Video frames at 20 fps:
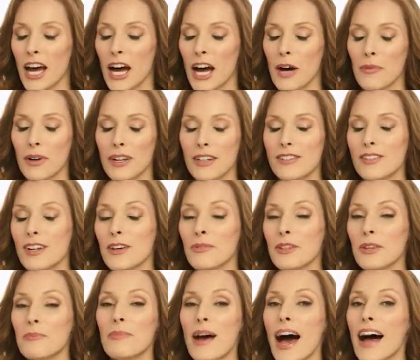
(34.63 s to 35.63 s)
And we're gonna start with
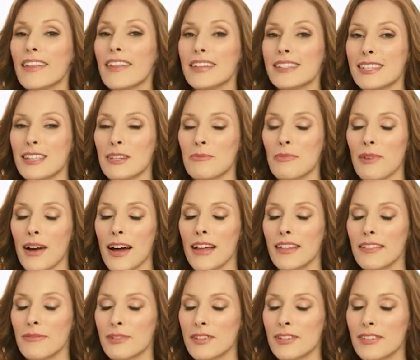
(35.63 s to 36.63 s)
the balancing
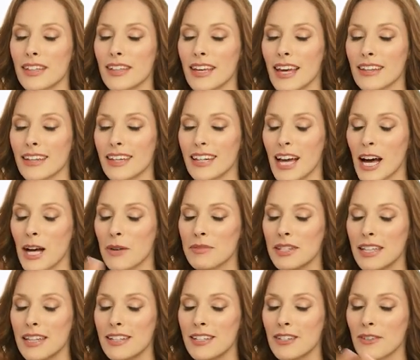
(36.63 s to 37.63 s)
breath, which is again gonna help
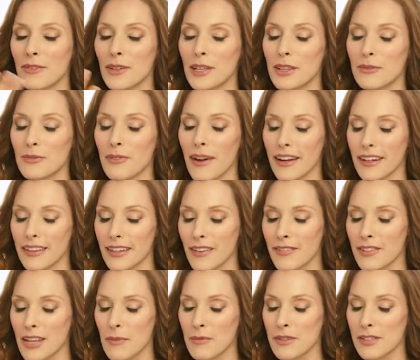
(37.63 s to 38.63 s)
to integrate the right and
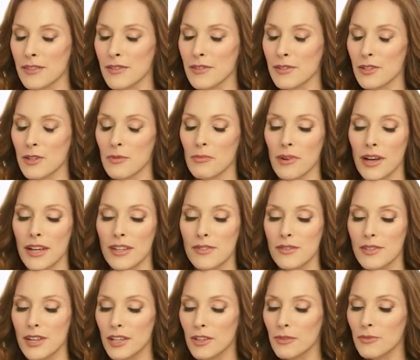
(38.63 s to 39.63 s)
left hemispheres of the brain. So
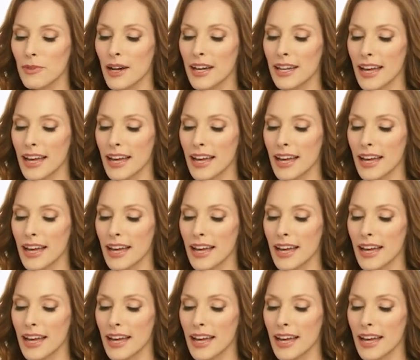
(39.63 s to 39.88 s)
take your right